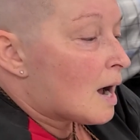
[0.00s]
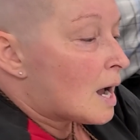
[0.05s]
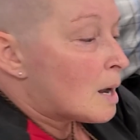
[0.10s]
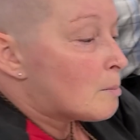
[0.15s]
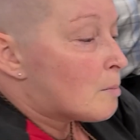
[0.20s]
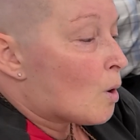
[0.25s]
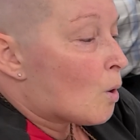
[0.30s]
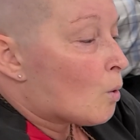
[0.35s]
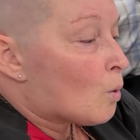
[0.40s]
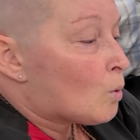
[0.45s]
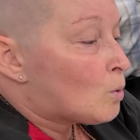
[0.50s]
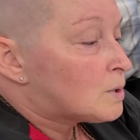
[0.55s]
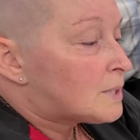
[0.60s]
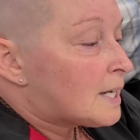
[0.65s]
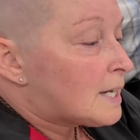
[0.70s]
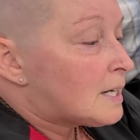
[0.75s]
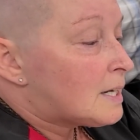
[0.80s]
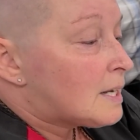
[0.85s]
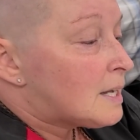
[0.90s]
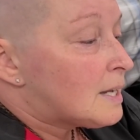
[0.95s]
I'm
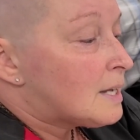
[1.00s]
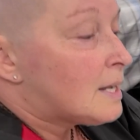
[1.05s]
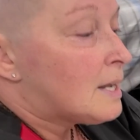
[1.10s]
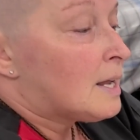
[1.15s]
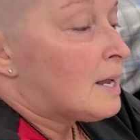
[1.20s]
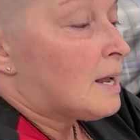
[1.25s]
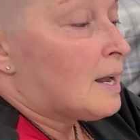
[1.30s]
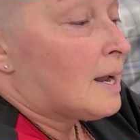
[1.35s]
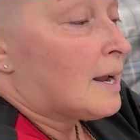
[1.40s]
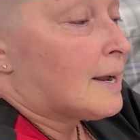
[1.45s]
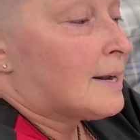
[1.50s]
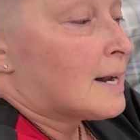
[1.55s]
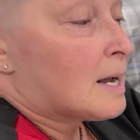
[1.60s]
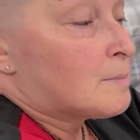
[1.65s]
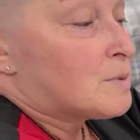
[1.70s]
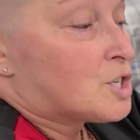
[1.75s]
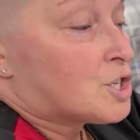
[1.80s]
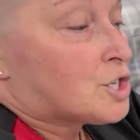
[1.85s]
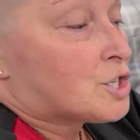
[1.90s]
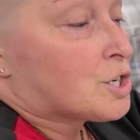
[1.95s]
holding and
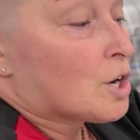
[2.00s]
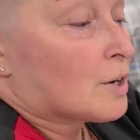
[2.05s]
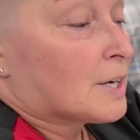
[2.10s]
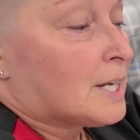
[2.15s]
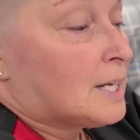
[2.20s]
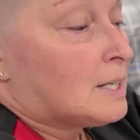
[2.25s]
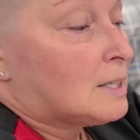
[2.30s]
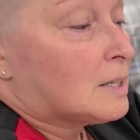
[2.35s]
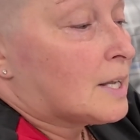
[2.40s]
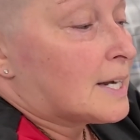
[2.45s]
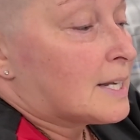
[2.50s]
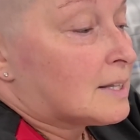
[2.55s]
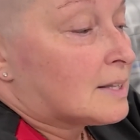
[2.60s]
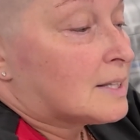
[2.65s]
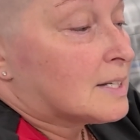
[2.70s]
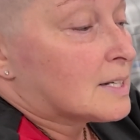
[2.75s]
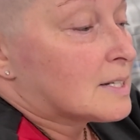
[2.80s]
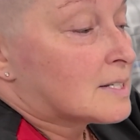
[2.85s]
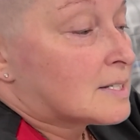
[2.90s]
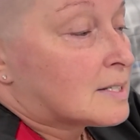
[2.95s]
I'm chucking like
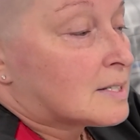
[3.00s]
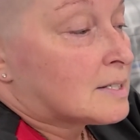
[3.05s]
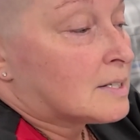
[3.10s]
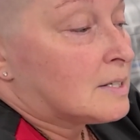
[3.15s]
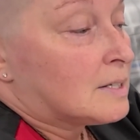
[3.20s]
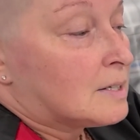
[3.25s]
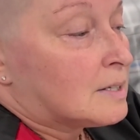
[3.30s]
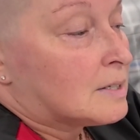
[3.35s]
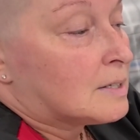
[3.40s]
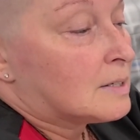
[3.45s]
this